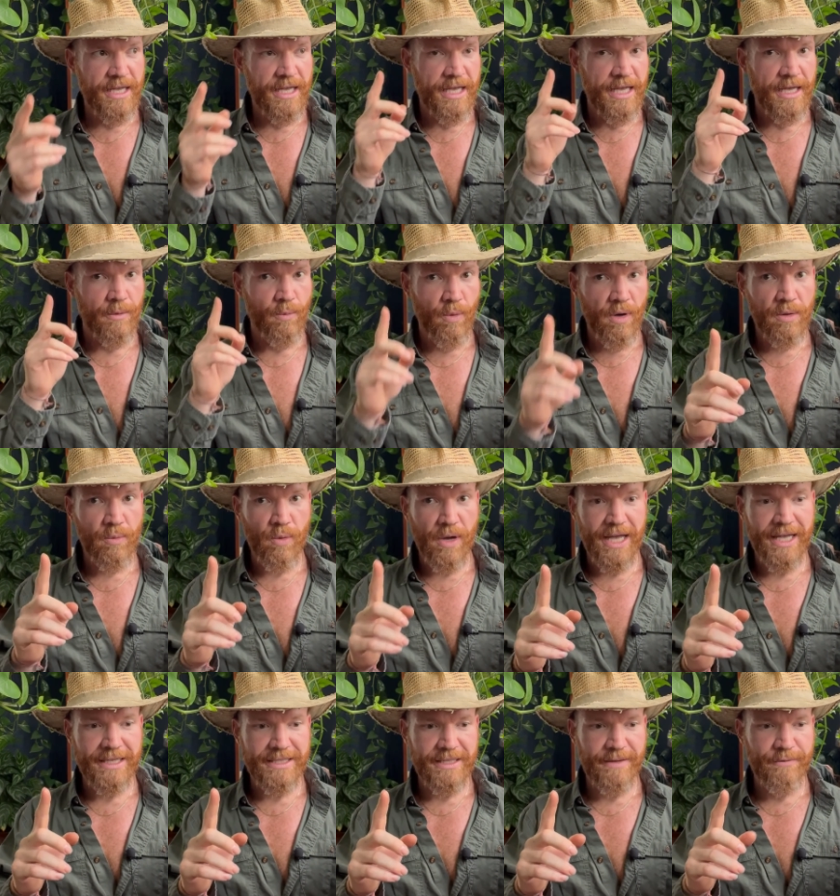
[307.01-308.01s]
In one way
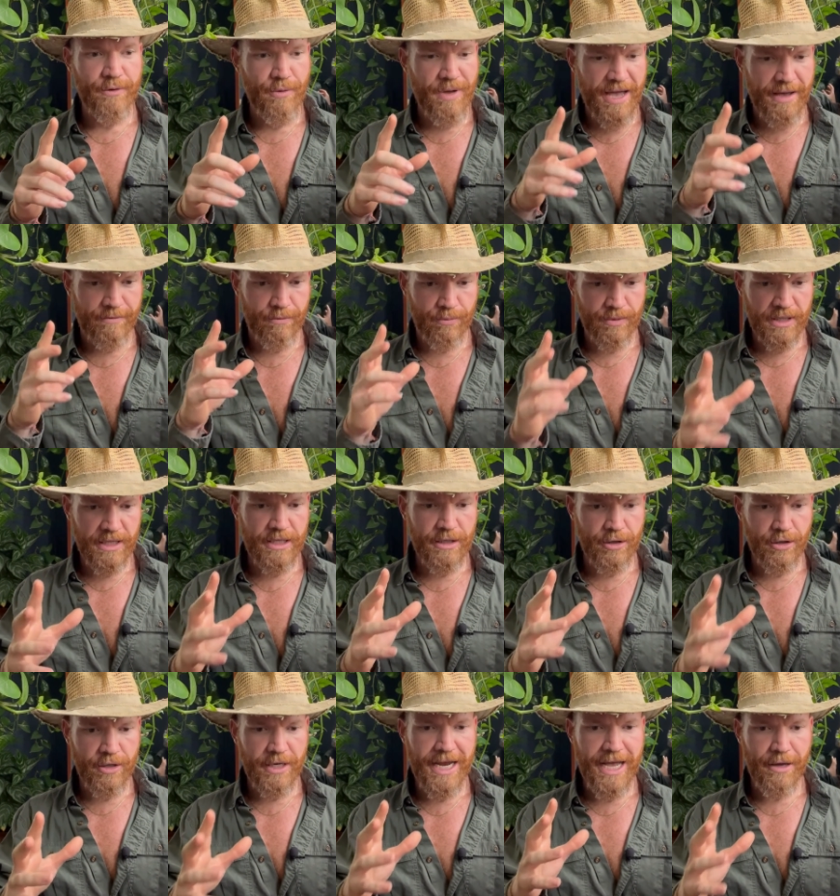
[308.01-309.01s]
is if you have really
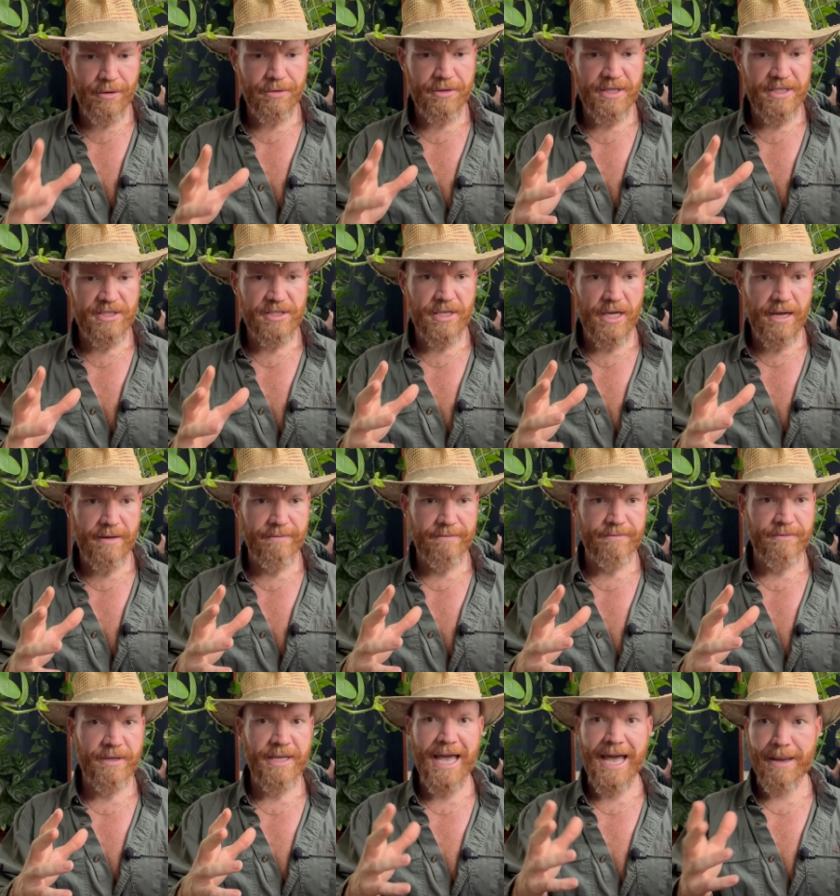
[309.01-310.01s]
good healthy
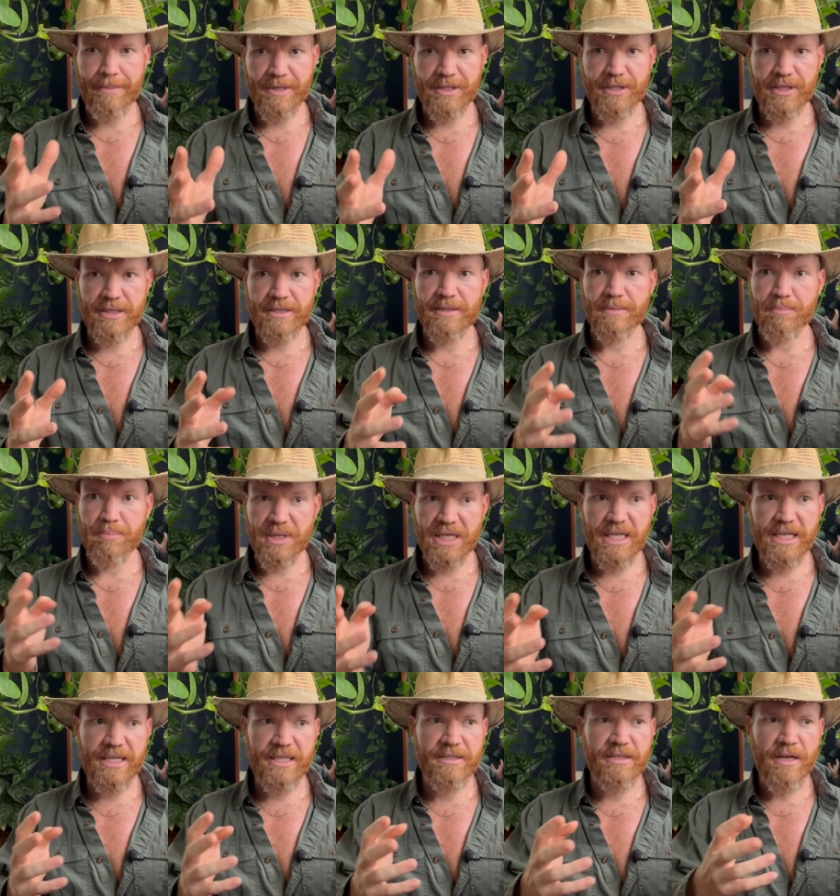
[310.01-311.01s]
stuff, cabbages and
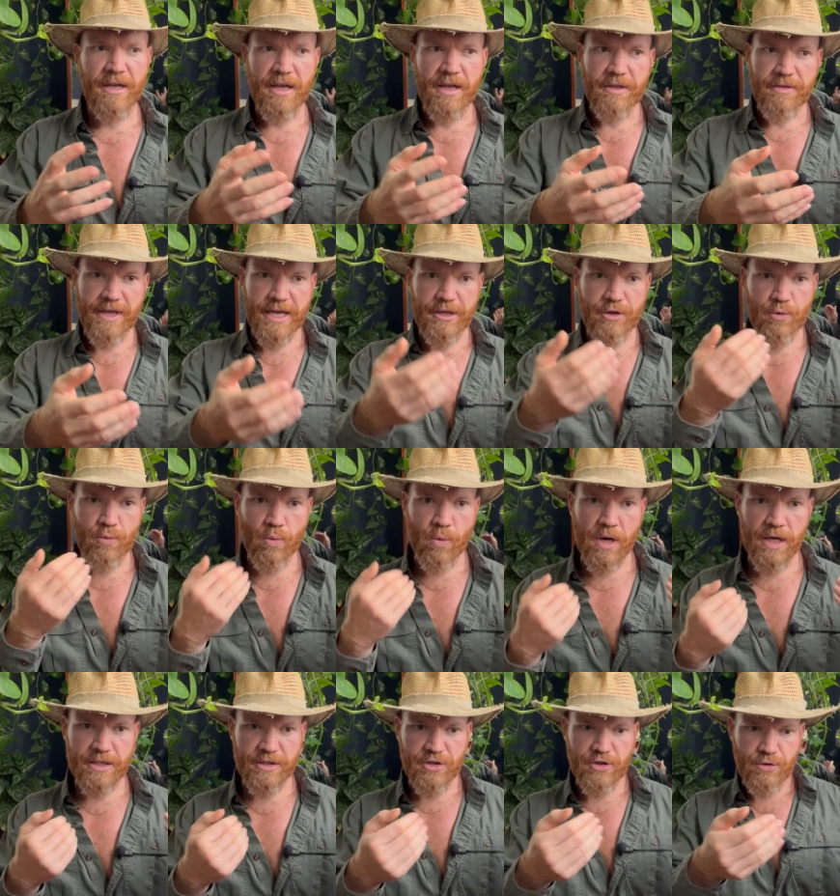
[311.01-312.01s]
peas that you
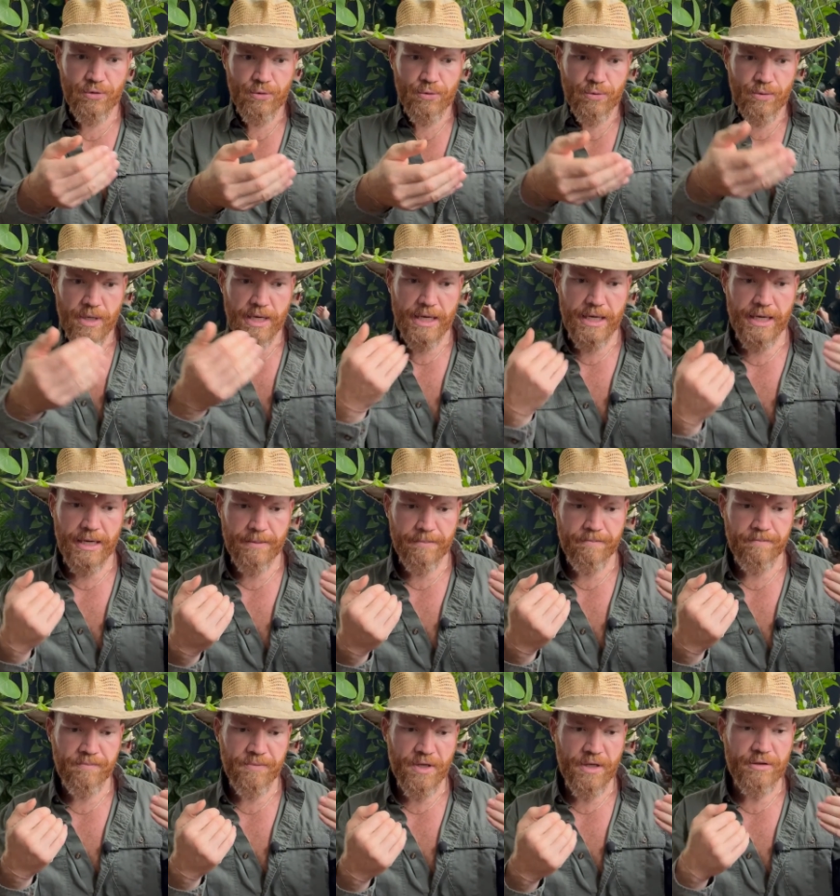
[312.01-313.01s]
want to
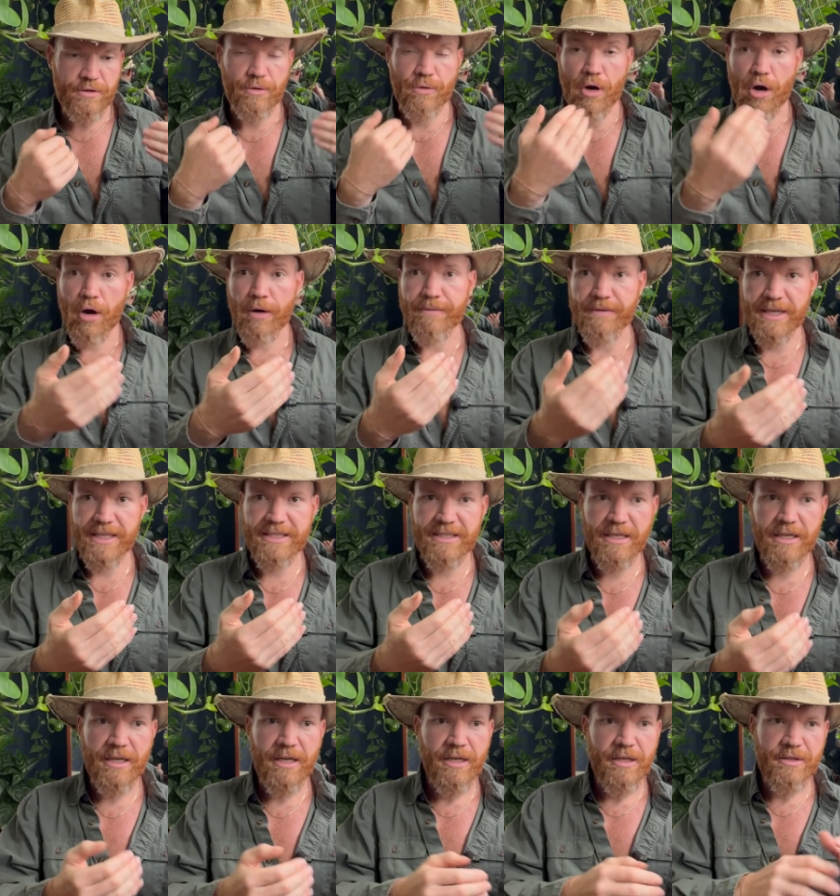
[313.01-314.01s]
harvest.
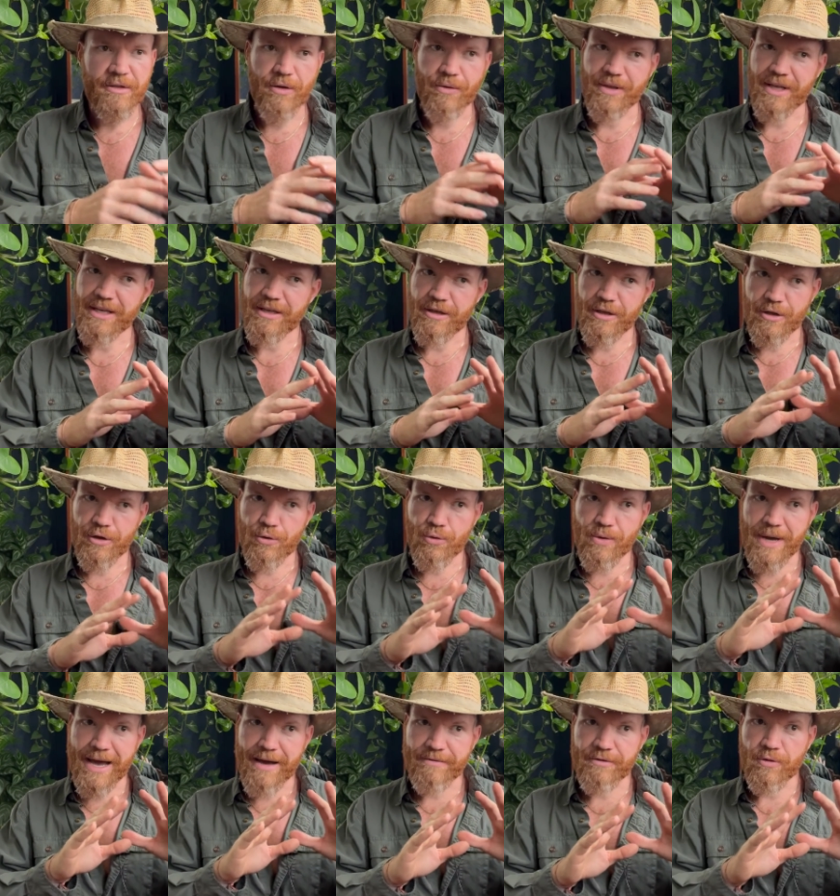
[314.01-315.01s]
So then you
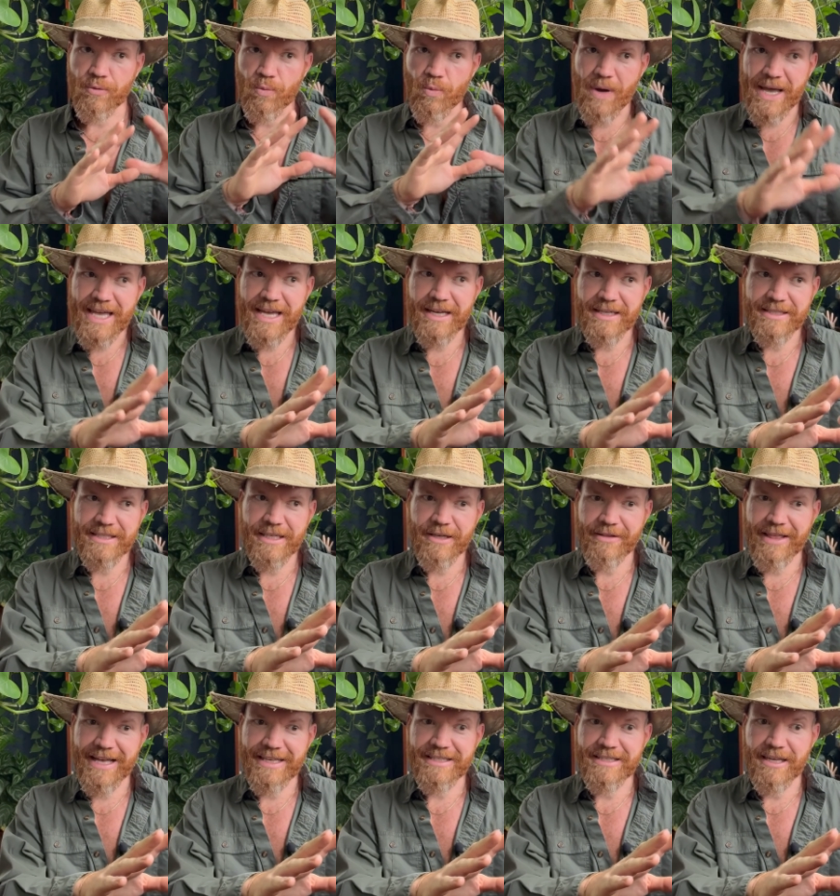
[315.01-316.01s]
have to wait until
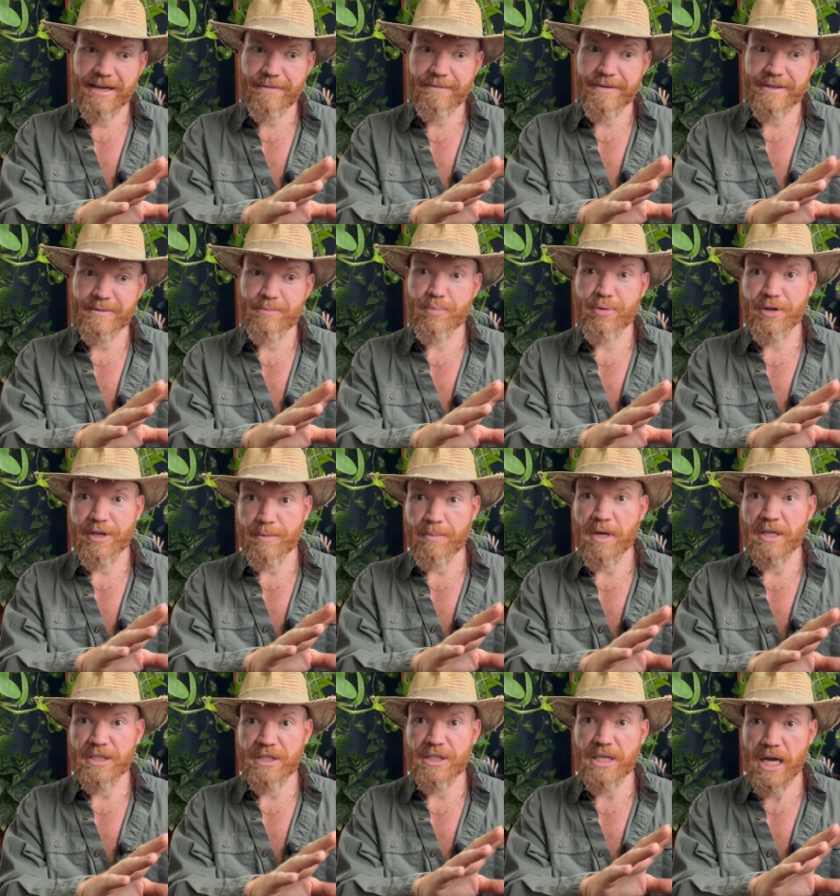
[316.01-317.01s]
that stuff is pretty
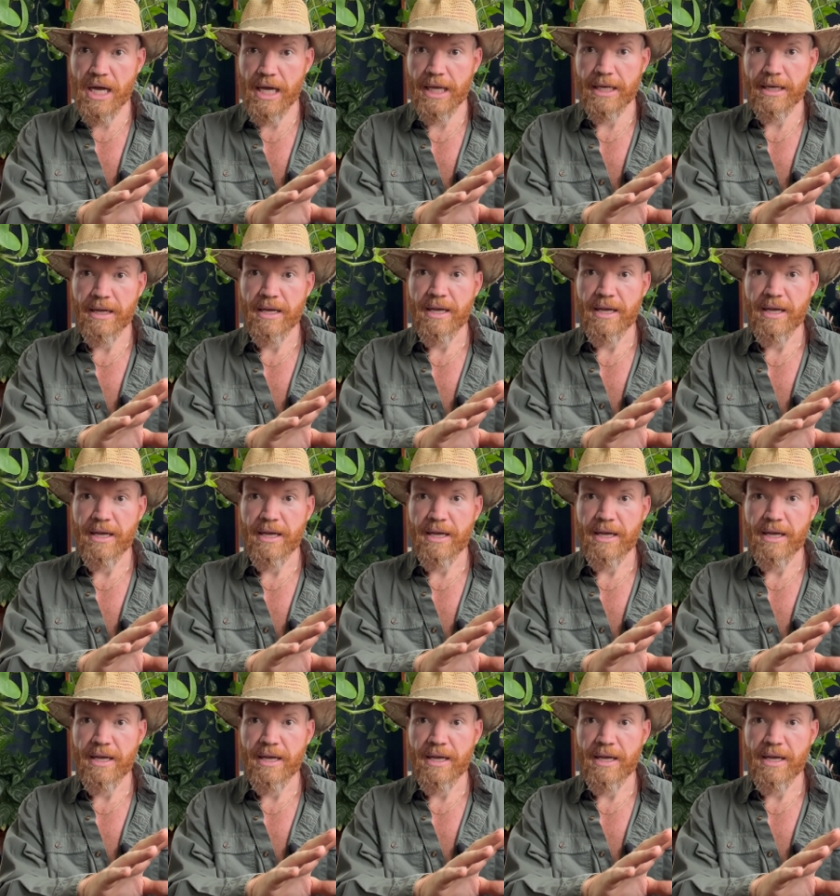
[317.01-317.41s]
much done.